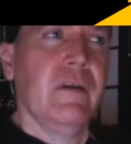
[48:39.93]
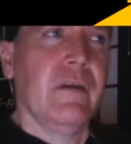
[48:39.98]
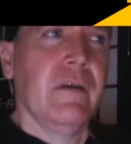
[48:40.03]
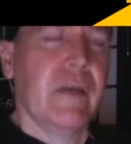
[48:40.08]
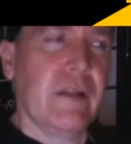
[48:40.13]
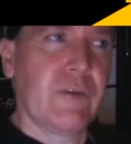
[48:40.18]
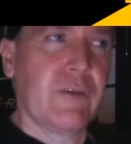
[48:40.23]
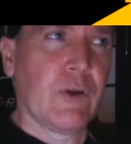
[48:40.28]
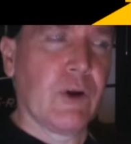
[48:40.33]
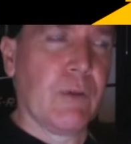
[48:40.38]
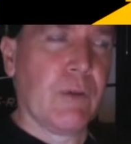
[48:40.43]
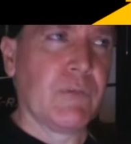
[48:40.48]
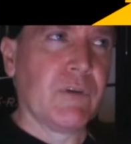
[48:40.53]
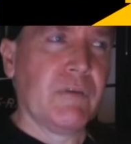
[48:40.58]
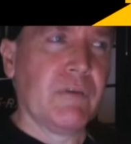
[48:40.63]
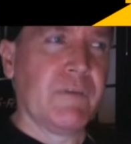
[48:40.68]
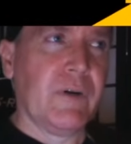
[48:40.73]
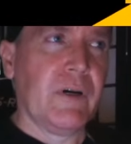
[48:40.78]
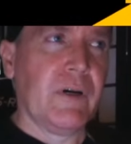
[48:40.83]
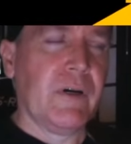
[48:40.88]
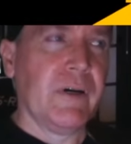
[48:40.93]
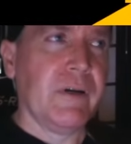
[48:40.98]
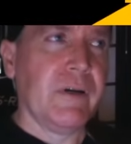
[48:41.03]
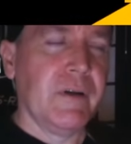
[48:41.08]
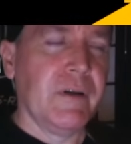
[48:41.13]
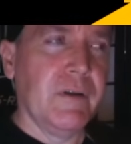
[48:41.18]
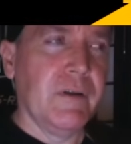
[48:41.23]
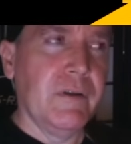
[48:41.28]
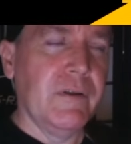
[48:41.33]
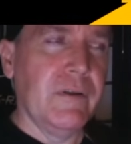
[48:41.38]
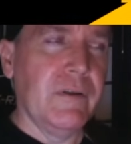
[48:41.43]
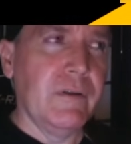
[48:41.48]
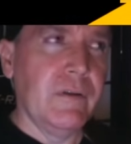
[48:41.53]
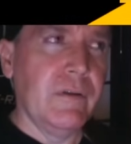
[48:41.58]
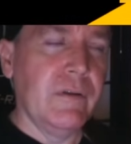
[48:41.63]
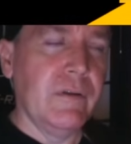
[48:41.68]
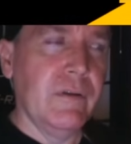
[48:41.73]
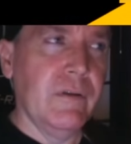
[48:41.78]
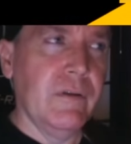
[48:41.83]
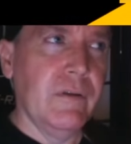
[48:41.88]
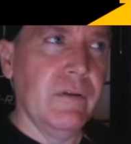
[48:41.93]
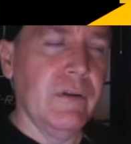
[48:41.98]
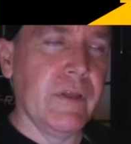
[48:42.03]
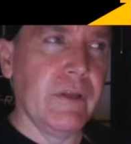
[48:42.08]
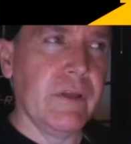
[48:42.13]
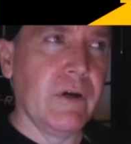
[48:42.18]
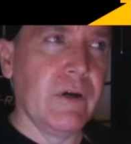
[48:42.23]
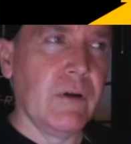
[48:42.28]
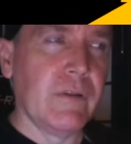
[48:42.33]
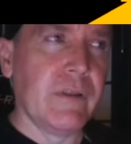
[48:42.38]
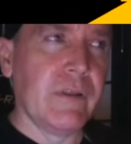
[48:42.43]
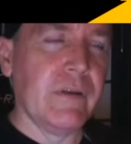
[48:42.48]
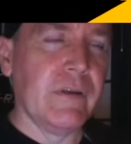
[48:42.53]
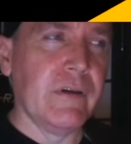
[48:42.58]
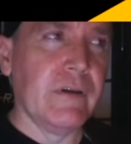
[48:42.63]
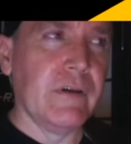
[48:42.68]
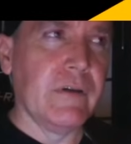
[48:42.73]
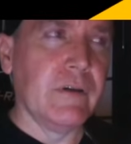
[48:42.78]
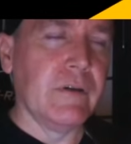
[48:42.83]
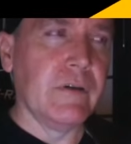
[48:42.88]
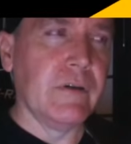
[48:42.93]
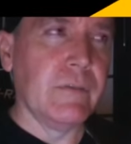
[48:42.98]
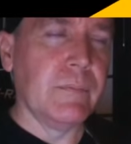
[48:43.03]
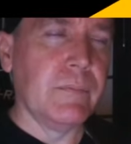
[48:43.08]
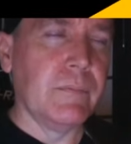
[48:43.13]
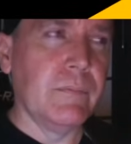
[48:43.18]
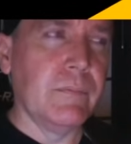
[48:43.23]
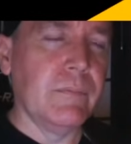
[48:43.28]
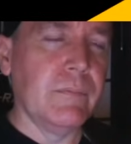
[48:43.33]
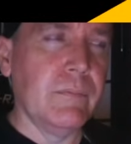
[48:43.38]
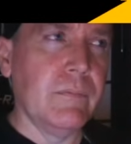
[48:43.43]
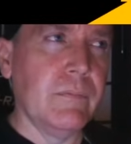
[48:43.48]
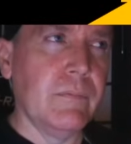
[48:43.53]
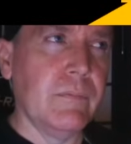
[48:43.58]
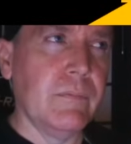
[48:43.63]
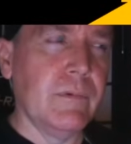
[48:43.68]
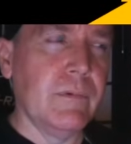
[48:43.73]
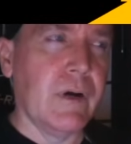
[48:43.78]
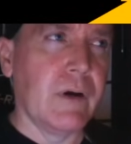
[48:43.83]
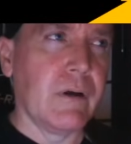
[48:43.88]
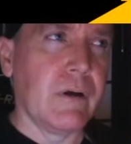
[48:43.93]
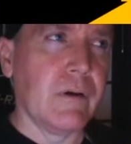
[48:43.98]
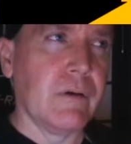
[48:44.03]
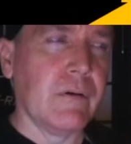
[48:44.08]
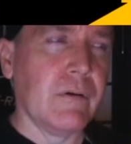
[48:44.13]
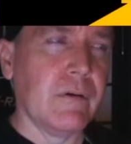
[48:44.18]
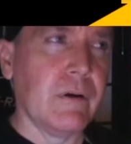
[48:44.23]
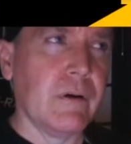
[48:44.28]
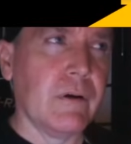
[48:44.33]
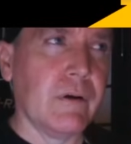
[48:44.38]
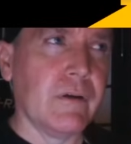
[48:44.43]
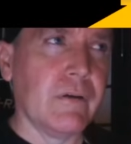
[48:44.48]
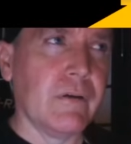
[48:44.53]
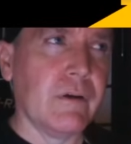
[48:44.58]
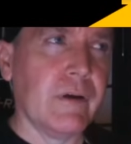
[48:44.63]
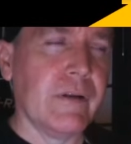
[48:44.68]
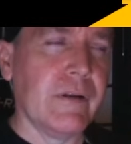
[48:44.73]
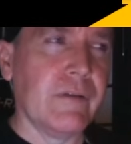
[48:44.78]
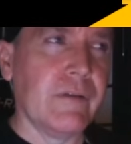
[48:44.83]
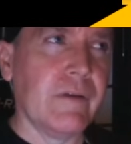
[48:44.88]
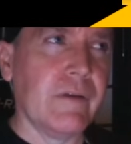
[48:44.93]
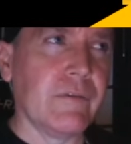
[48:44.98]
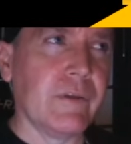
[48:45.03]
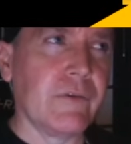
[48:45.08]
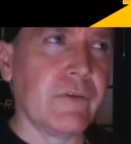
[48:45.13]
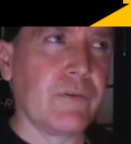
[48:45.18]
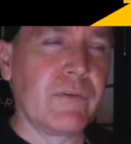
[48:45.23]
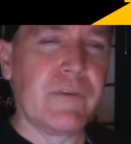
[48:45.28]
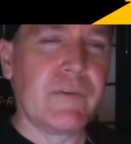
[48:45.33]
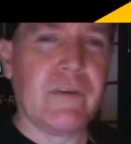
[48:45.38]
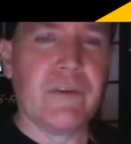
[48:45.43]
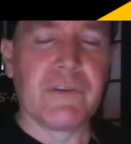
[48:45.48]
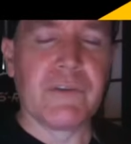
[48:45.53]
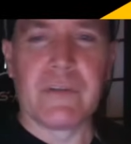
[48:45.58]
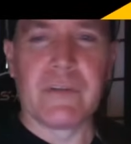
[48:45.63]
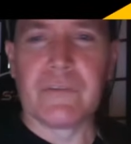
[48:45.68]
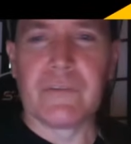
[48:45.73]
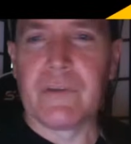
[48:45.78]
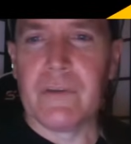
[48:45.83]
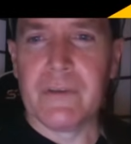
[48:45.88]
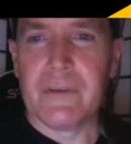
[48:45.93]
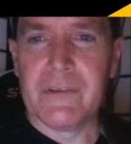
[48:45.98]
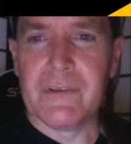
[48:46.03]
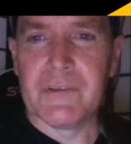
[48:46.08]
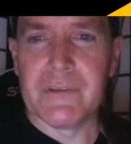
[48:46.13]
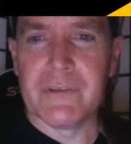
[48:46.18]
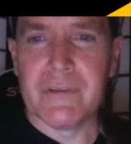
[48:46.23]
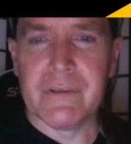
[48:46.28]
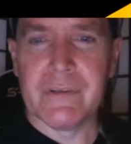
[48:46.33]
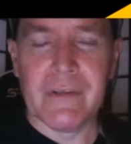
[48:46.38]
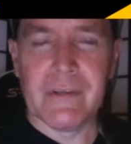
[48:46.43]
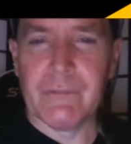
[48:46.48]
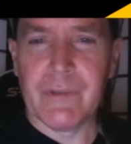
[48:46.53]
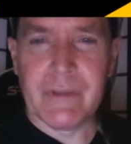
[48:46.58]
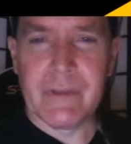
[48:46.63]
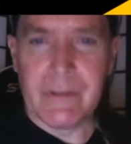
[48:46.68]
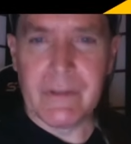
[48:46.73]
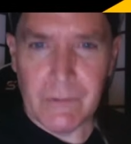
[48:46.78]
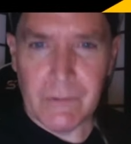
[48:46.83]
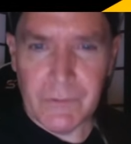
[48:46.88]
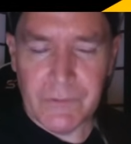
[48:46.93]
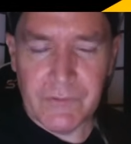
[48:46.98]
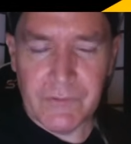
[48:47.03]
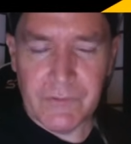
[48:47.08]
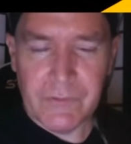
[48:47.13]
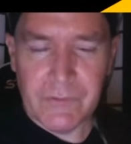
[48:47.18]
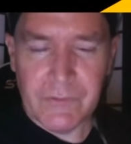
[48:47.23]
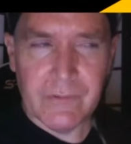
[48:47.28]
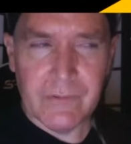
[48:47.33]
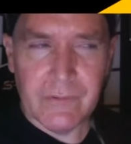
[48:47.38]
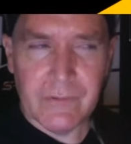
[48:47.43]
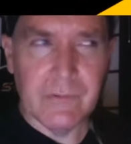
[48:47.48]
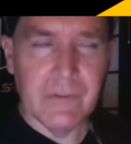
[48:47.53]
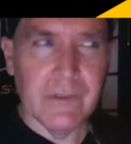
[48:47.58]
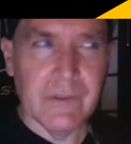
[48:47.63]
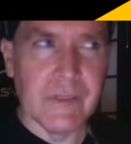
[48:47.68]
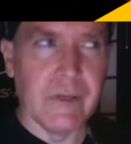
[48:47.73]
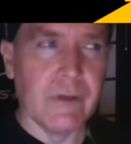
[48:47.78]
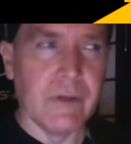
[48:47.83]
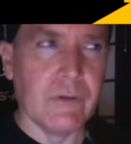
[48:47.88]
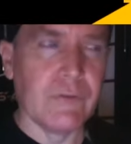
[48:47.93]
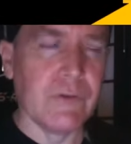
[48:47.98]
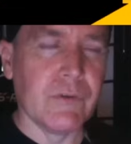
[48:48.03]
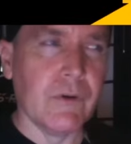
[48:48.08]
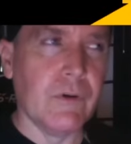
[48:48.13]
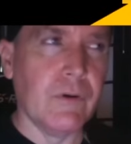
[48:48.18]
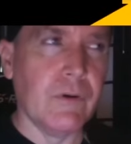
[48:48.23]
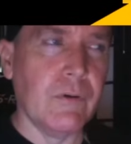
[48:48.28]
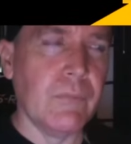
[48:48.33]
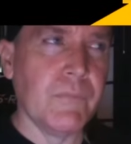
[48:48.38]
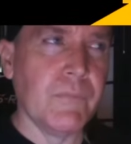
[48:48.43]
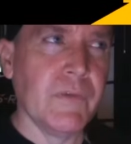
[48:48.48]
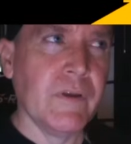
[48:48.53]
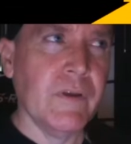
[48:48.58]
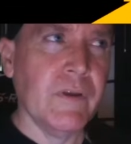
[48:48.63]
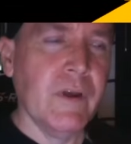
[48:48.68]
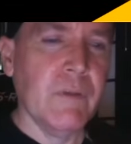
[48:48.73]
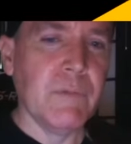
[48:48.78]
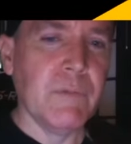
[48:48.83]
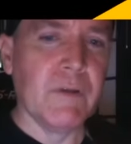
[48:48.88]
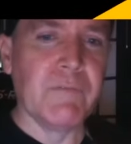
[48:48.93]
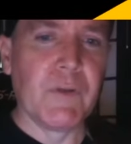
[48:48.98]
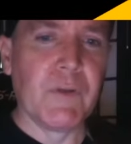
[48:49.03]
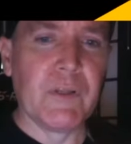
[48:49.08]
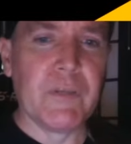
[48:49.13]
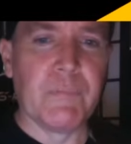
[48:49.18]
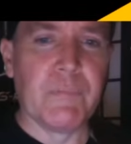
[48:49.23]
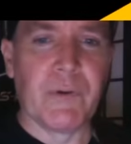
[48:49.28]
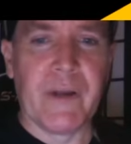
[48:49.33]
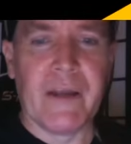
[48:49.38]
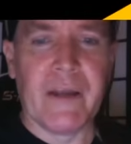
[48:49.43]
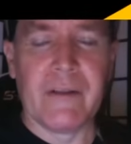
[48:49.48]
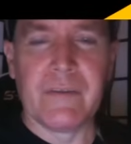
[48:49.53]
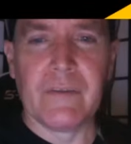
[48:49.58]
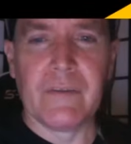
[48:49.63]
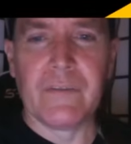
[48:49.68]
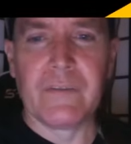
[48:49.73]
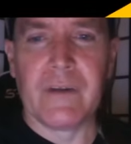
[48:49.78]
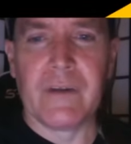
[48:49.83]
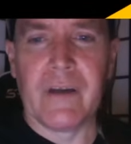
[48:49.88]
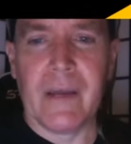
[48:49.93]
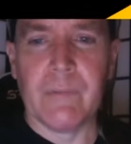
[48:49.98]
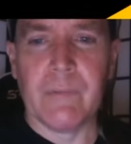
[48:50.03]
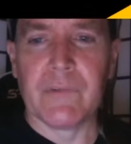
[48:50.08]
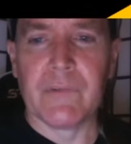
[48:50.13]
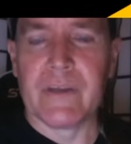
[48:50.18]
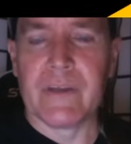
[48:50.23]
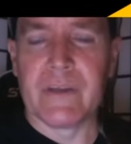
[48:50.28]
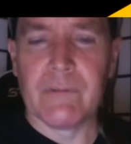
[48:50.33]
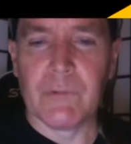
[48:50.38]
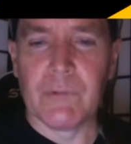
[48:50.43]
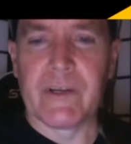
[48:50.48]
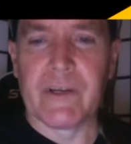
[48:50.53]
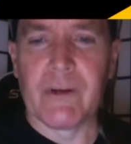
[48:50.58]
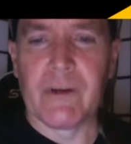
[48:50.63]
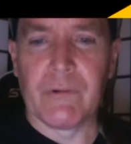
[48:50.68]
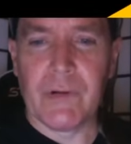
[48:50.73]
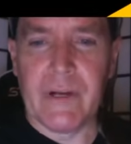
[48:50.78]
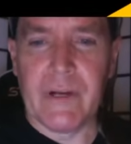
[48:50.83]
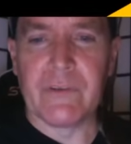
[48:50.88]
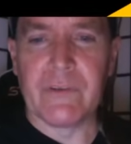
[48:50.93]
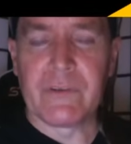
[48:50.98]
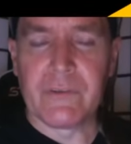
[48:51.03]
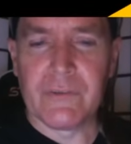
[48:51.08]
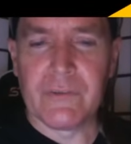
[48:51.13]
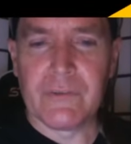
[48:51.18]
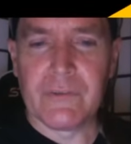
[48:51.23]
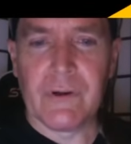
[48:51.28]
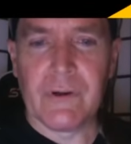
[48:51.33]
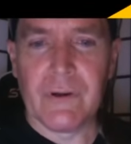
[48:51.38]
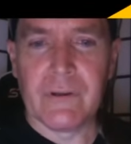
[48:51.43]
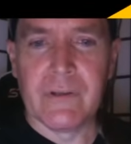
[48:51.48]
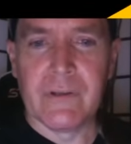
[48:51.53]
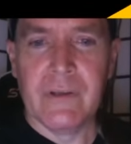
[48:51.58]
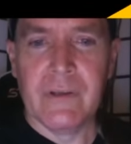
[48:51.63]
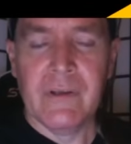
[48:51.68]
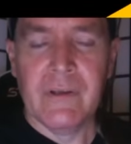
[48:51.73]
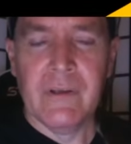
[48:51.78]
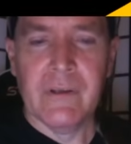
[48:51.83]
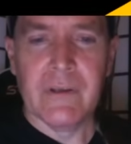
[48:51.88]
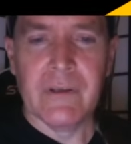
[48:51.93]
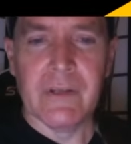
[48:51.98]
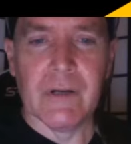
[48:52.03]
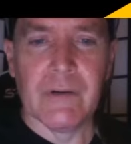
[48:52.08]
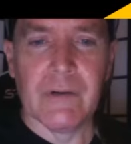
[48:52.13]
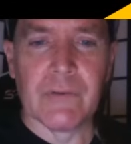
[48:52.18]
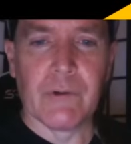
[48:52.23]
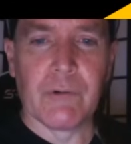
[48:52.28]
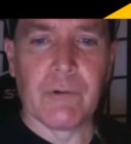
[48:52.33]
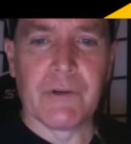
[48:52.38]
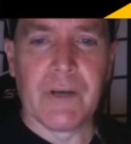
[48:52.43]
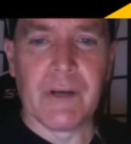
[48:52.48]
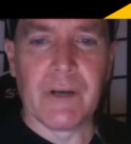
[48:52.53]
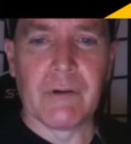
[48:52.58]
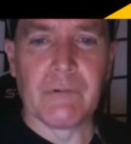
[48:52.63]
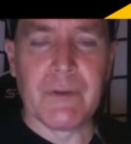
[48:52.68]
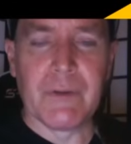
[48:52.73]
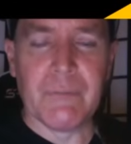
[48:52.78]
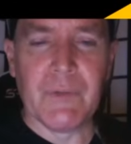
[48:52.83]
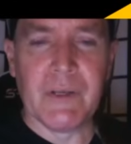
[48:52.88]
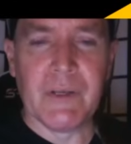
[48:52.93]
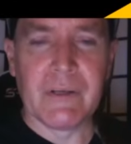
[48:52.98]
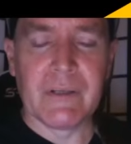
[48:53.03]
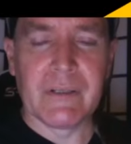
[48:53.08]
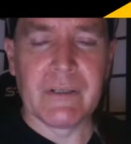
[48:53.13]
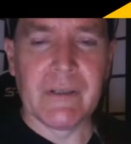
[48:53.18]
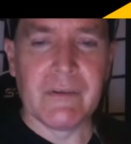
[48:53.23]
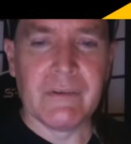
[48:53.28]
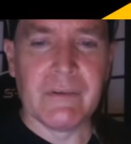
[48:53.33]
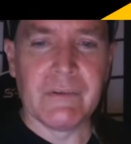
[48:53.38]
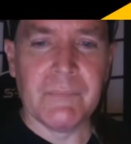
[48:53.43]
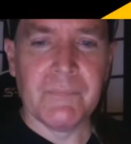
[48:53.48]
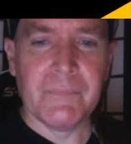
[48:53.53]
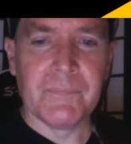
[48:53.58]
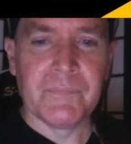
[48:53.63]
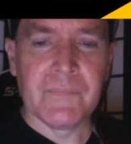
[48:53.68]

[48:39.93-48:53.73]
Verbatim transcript: in terms of uh, you know the uh, our, our, our ideas on strategic escalation and everything else. You know, so but Willy Brandt at this time was like it was like a rising star. You know, and so Renate Riemeck and